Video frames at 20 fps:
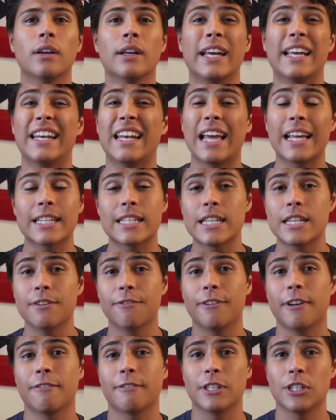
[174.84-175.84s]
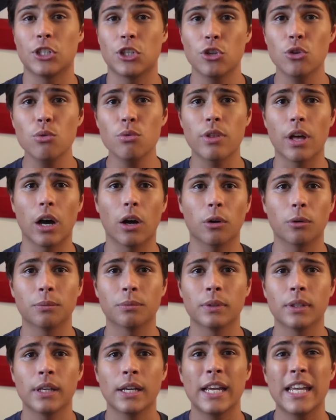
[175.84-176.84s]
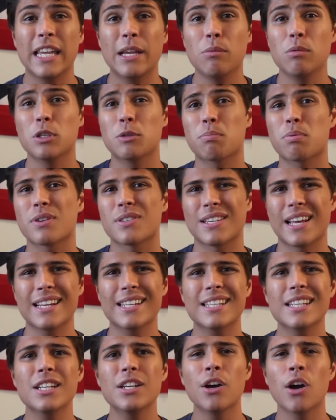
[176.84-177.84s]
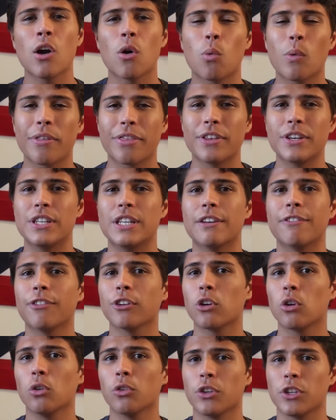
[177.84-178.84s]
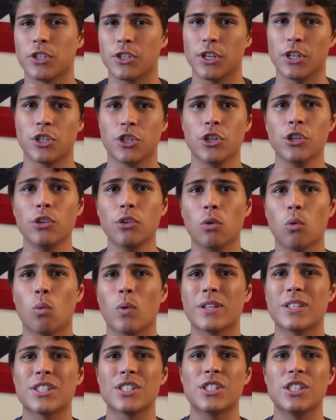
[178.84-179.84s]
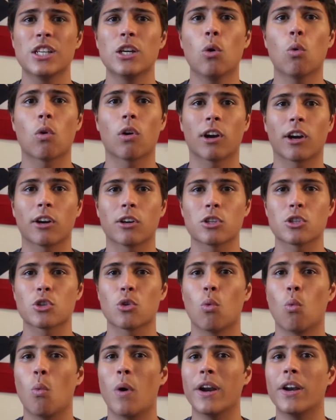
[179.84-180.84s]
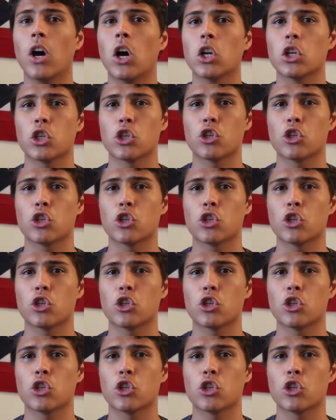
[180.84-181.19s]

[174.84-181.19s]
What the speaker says: In 1952, though, he was presented with a difficult decision when steelworkers went on